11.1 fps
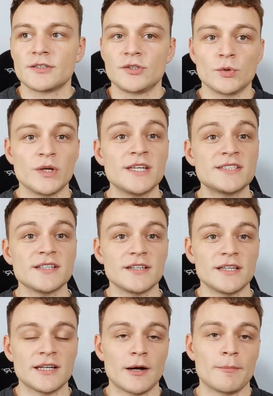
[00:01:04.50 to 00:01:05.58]
you heat
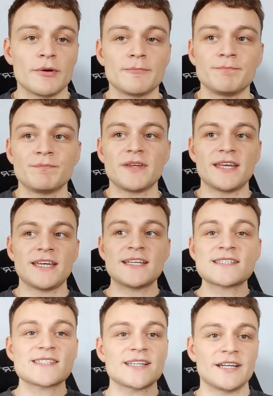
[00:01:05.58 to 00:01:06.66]
it up.
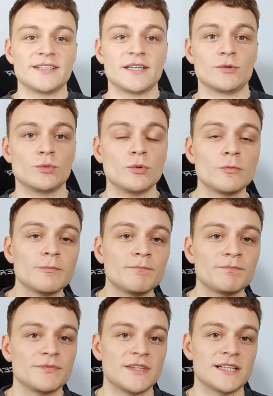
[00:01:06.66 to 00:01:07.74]
Inside that room,
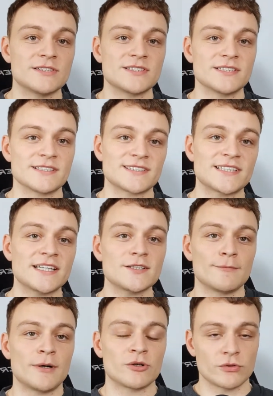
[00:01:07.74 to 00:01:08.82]
there's a set
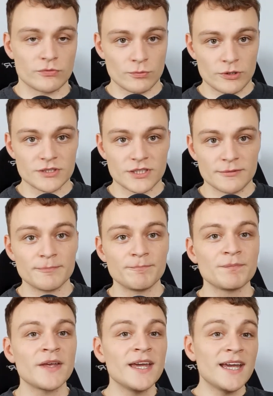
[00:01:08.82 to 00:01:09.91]
amount of water
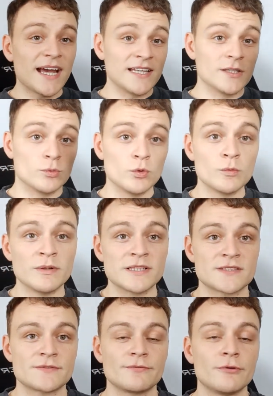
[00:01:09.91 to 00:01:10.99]
and the room
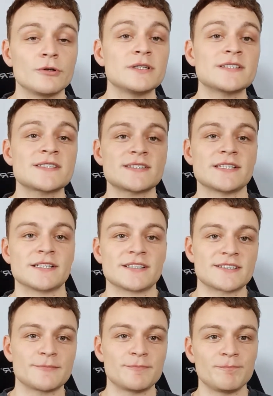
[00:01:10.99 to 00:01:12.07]
is fully
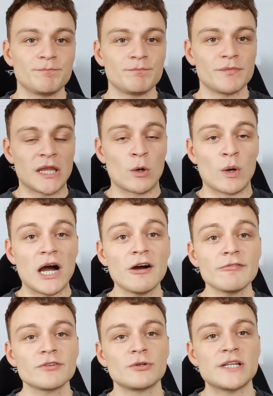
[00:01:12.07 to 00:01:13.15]
sealed. Now,
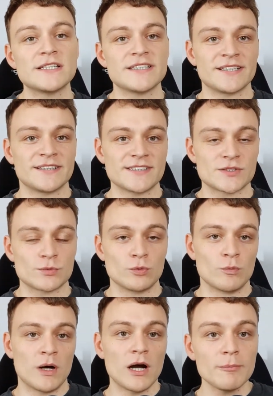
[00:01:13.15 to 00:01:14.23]
after heating this
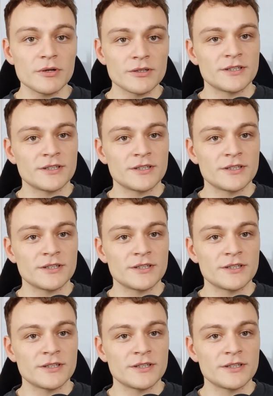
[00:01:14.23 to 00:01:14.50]
room up,